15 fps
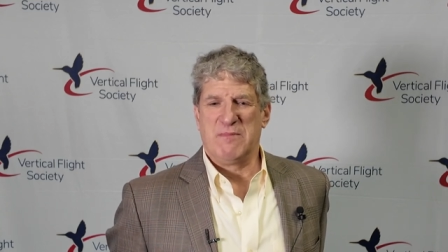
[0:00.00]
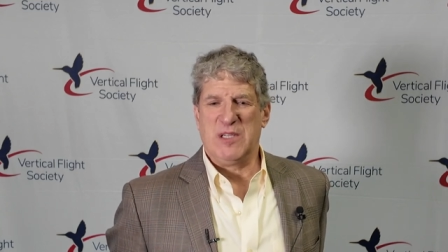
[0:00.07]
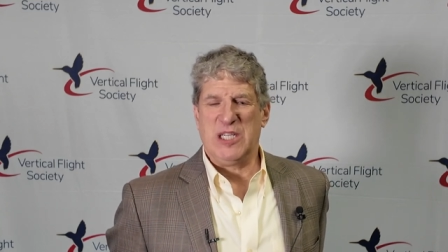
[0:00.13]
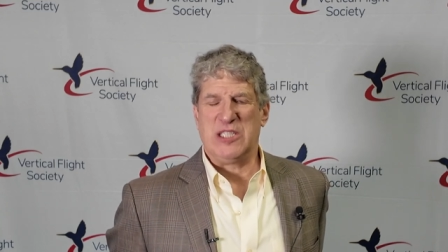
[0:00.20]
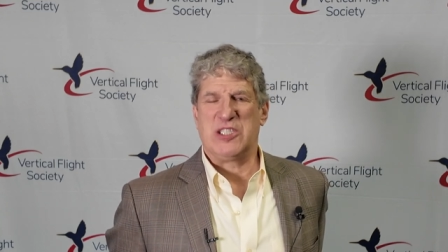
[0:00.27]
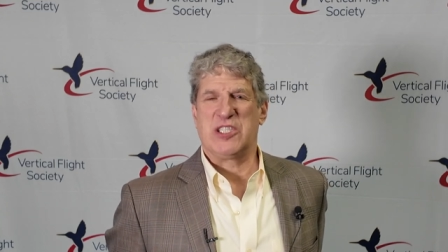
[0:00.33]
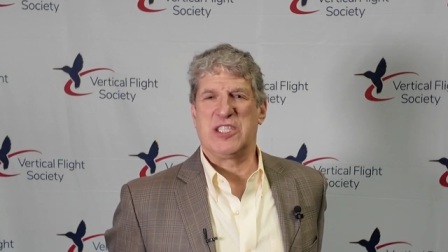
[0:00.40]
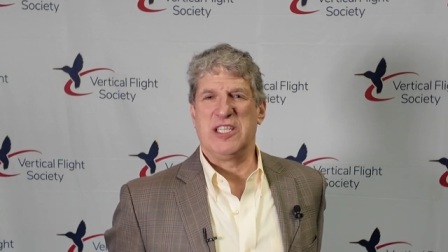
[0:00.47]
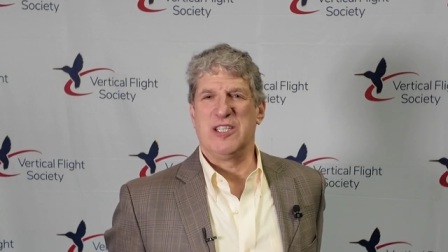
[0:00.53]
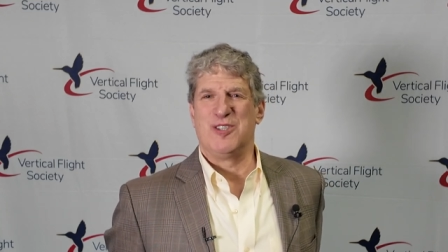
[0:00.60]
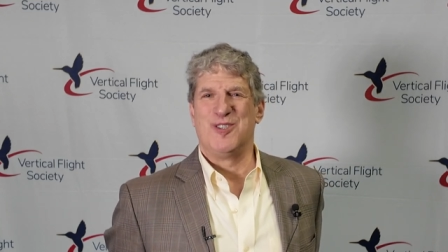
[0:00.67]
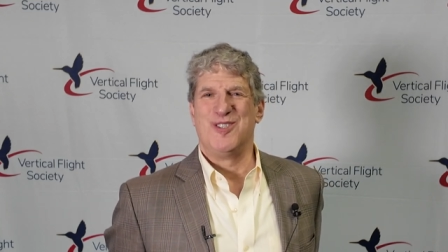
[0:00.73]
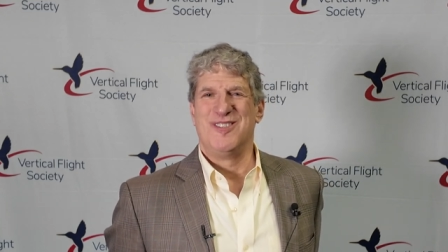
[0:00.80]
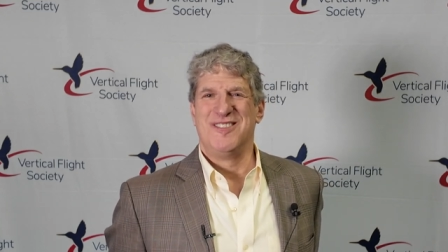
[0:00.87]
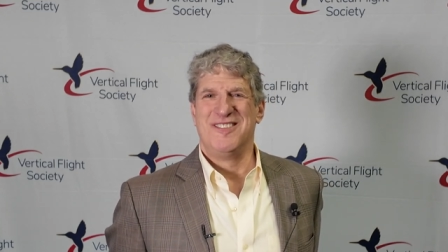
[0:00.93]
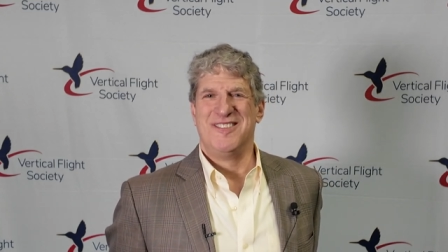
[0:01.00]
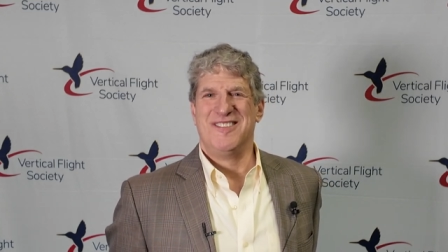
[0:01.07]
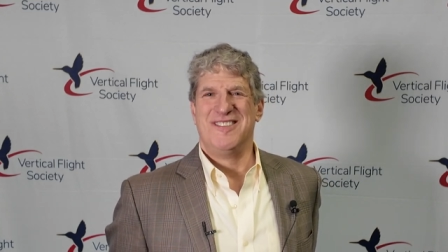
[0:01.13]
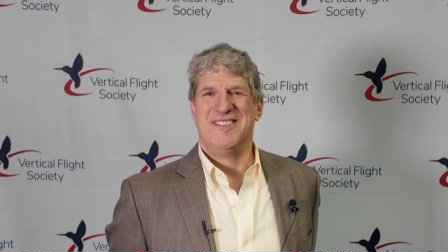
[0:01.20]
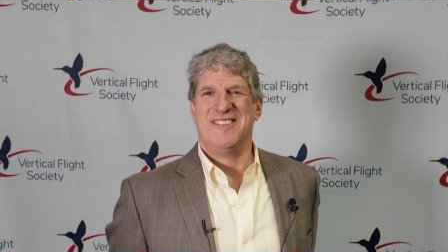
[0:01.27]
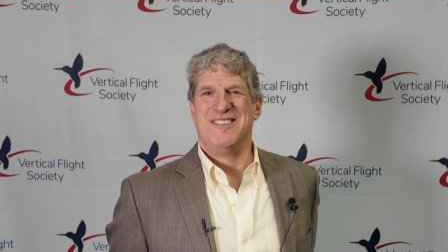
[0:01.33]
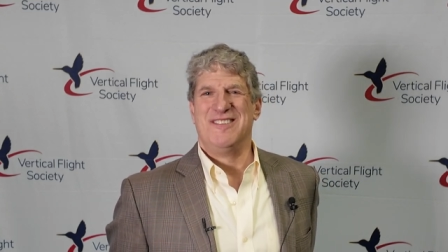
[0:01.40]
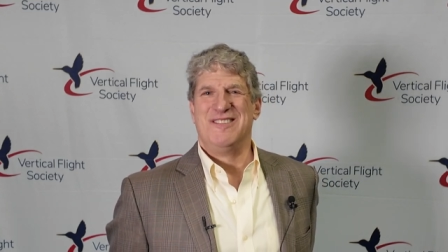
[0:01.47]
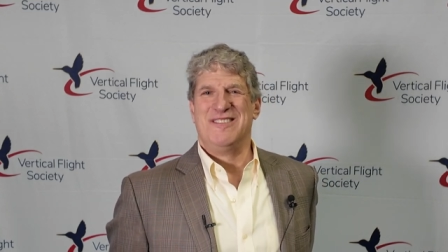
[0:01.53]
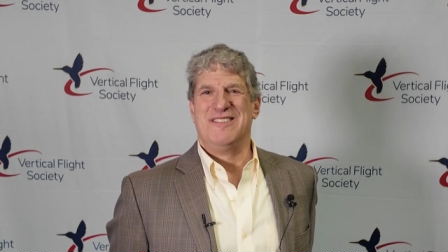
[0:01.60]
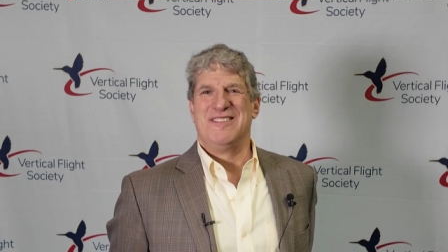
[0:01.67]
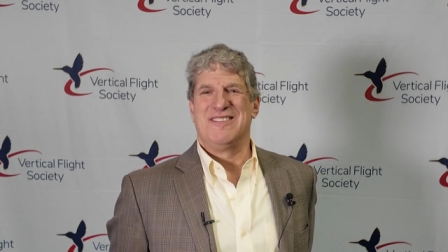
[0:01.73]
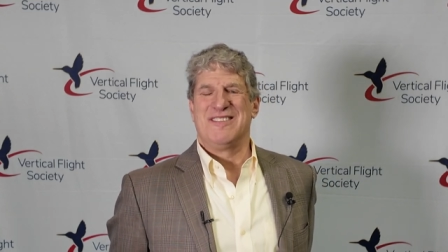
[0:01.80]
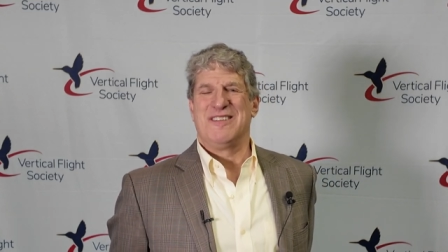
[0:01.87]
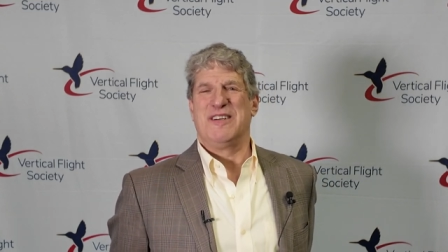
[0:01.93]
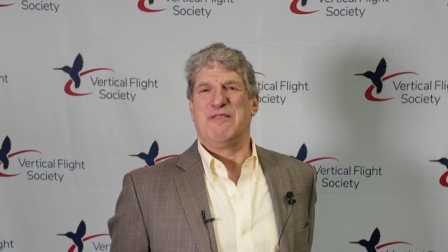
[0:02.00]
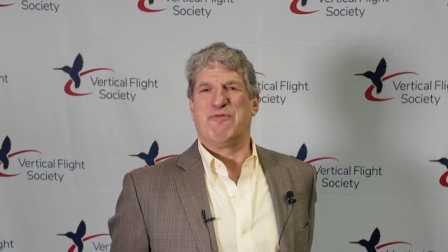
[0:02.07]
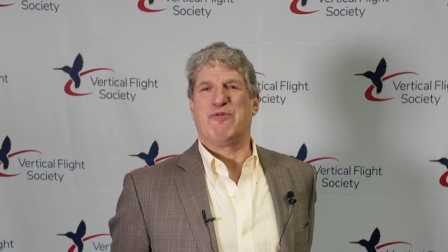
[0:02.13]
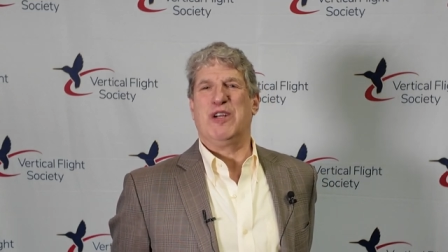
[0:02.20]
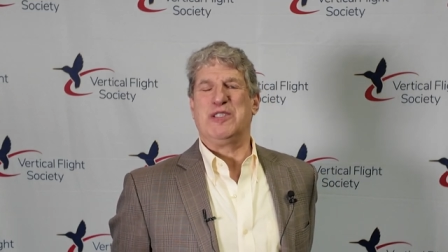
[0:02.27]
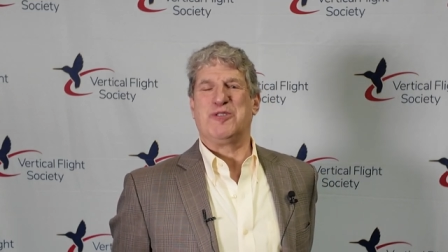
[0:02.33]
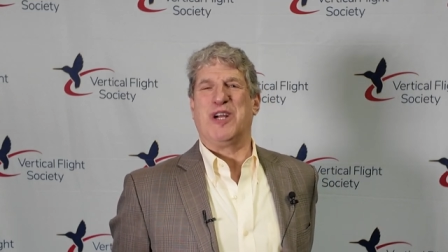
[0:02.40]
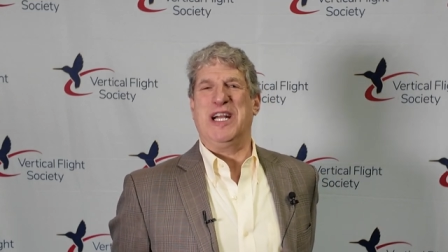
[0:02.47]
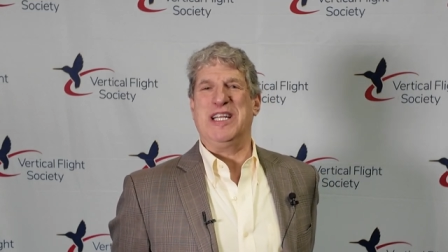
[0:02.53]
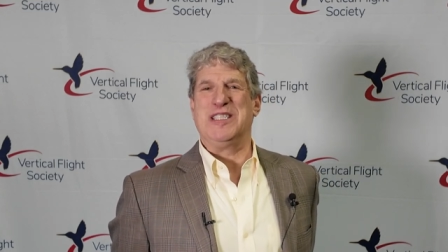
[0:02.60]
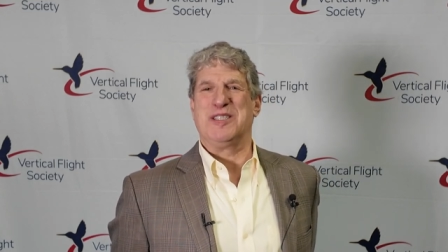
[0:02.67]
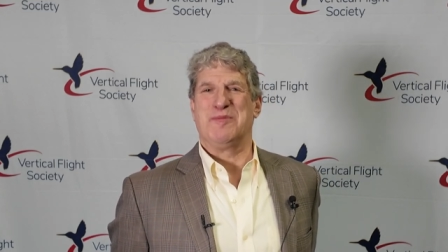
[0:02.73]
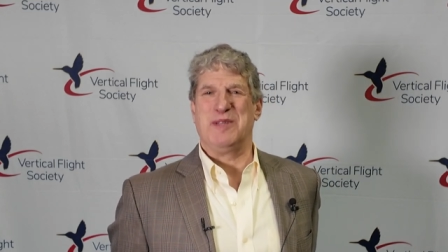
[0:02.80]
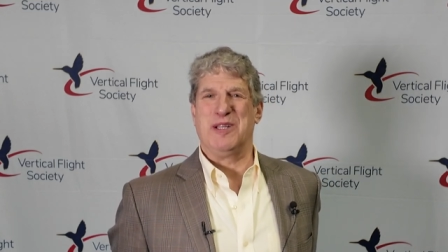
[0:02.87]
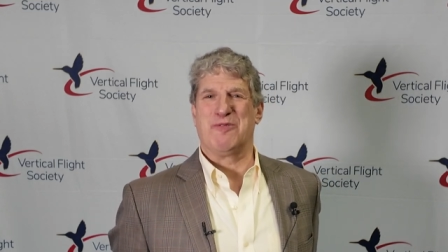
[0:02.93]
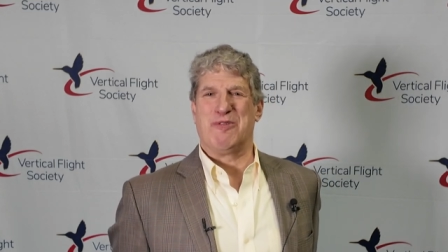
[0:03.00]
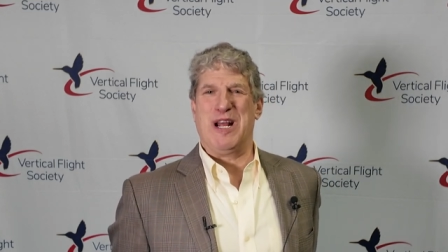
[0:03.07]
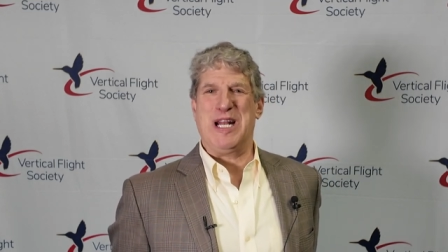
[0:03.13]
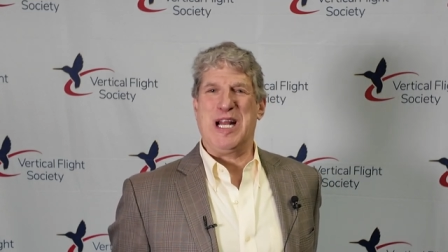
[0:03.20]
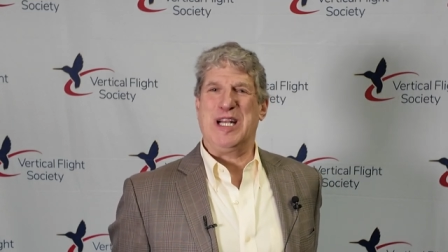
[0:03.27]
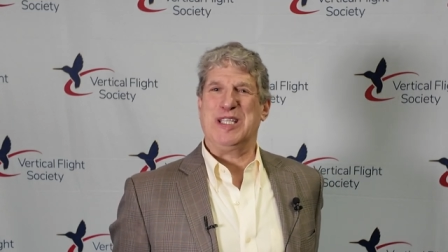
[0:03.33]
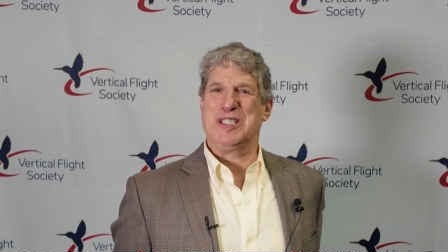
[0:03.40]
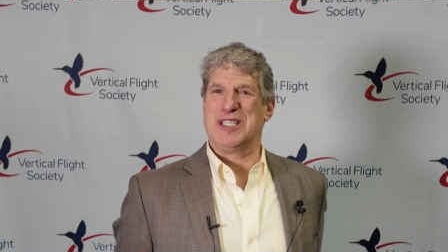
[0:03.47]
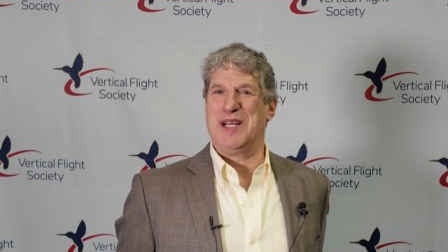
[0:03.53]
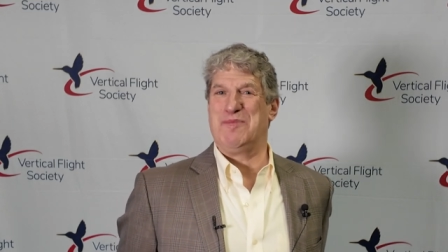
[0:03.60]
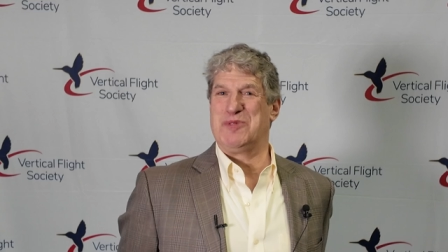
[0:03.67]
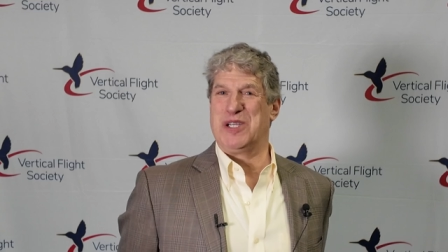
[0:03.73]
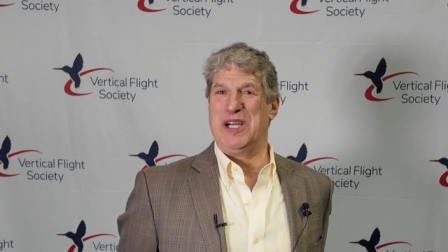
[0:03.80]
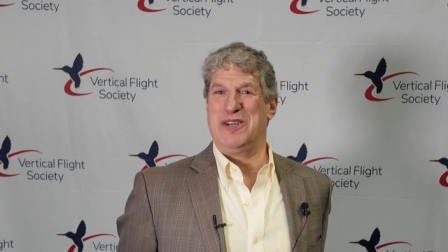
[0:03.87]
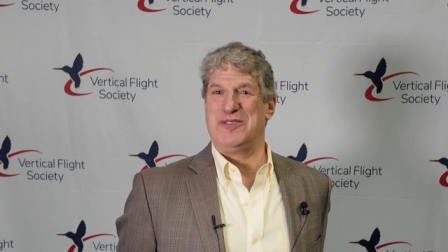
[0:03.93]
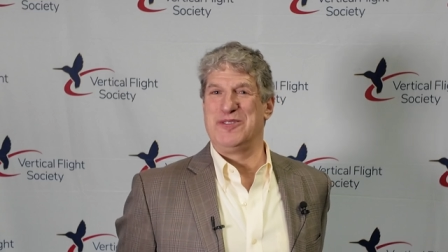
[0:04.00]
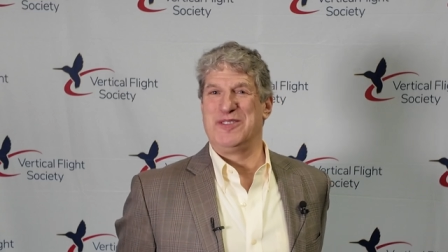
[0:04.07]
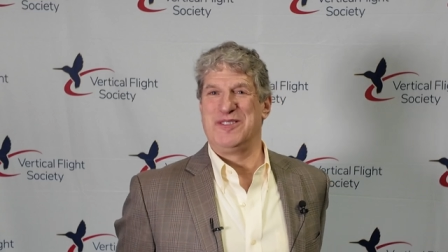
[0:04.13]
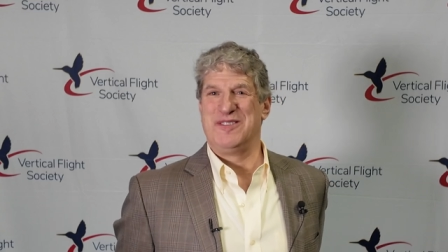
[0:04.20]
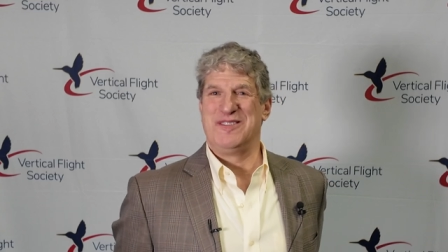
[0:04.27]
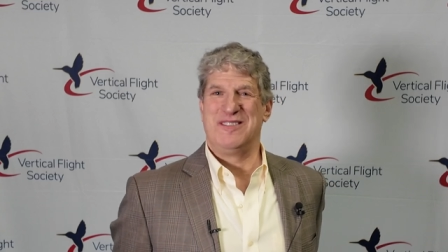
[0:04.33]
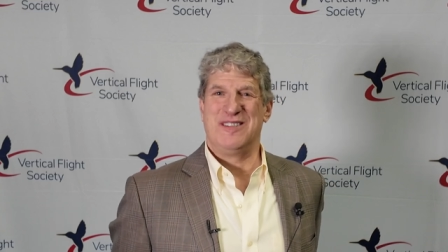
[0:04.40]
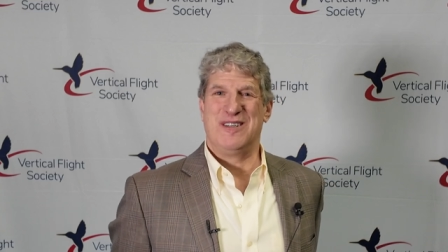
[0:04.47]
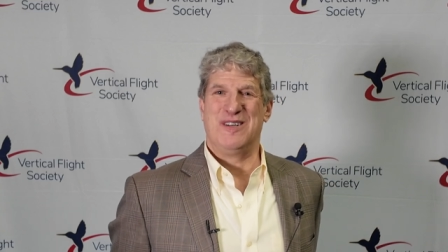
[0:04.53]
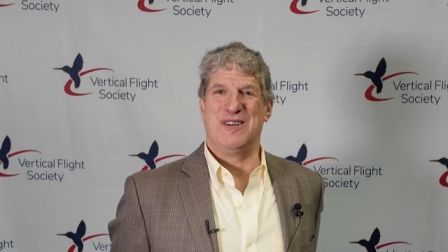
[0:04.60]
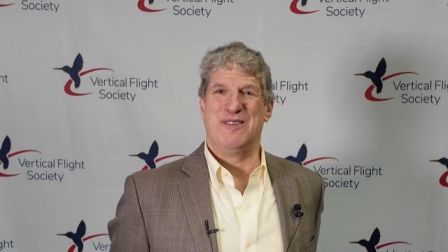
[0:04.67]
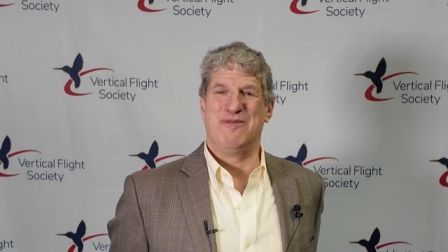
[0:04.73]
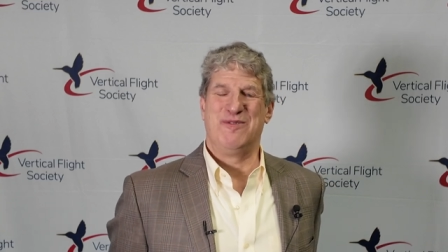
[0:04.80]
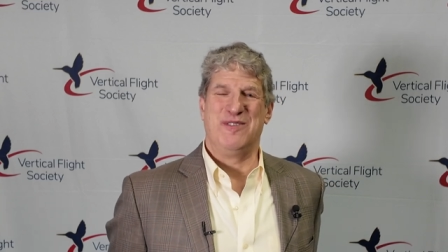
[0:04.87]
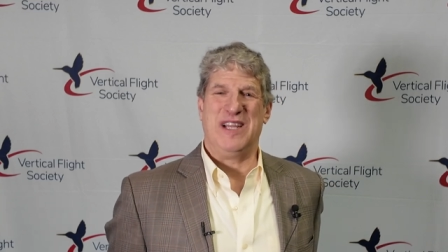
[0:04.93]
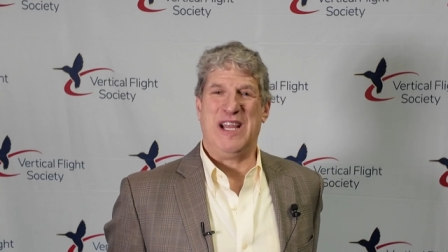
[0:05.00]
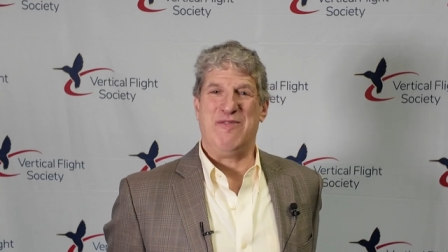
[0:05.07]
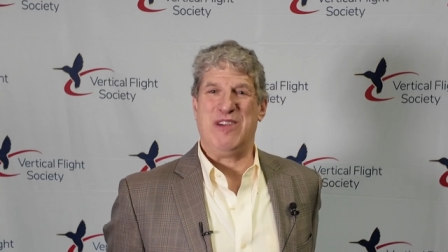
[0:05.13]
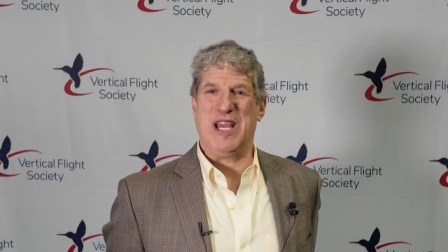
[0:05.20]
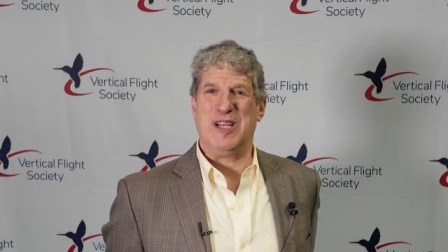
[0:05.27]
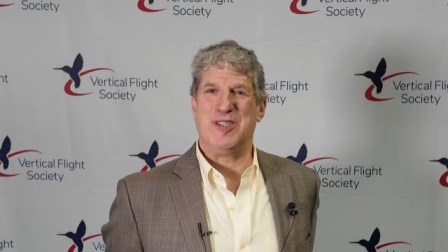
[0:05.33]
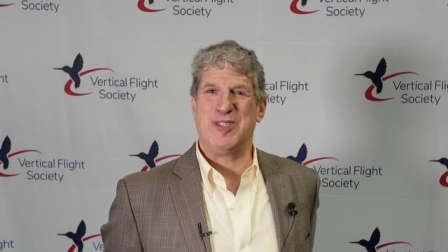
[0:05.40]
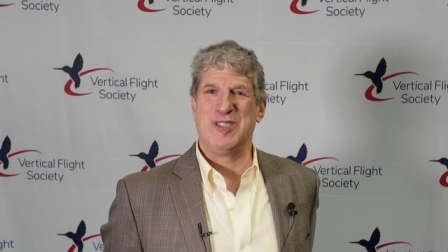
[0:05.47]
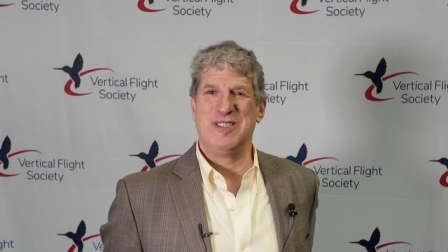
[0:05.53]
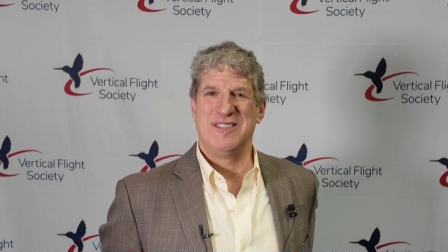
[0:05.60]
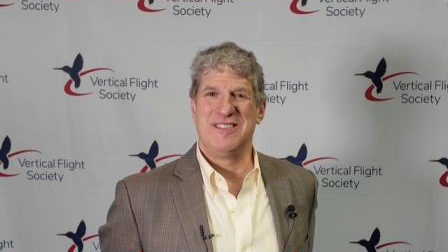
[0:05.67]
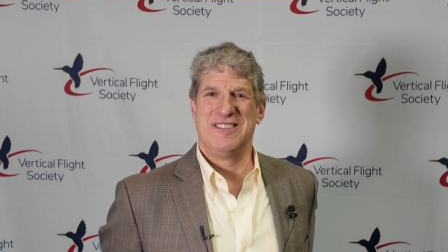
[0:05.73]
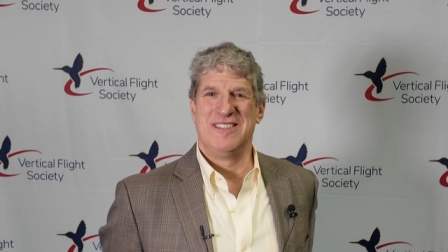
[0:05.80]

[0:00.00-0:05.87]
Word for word: it's still uh, frustrating to be the redheaded stepchild of aviation